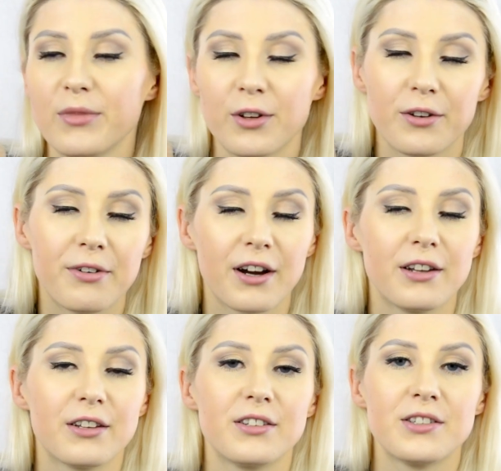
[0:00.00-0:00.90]
you'd
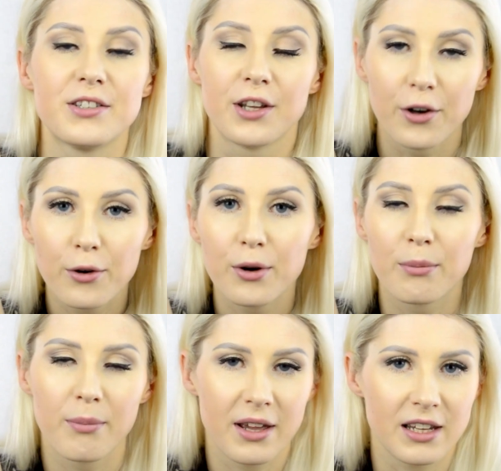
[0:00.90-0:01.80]
find so
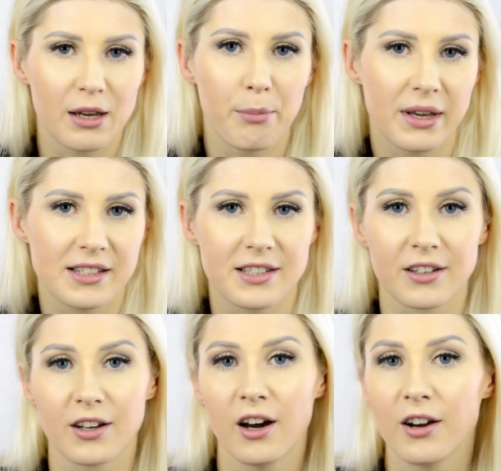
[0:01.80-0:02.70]
many
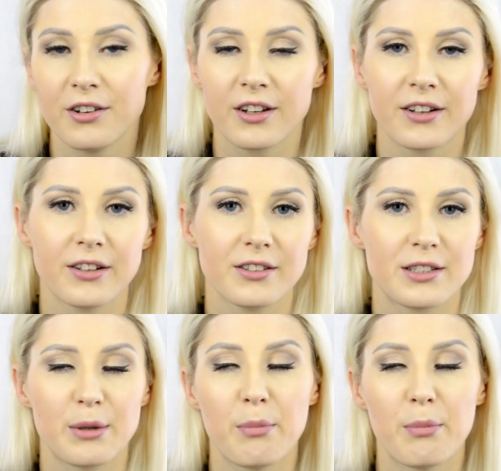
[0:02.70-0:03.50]
amazing articles,